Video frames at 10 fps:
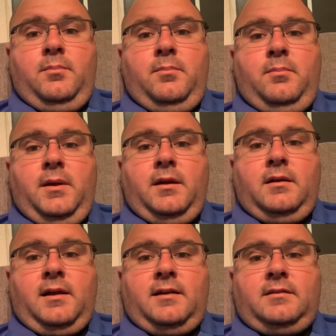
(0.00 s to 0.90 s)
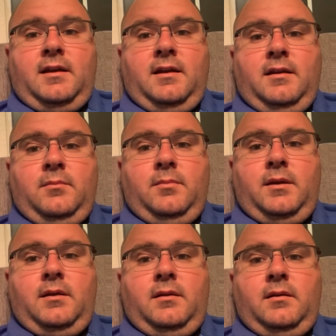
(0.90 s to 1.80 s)
Big Class A and
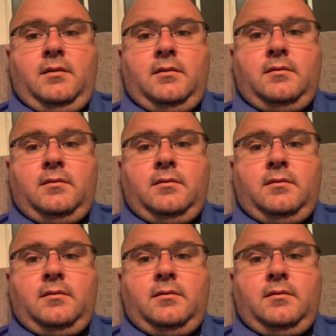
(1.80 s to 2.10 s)
B,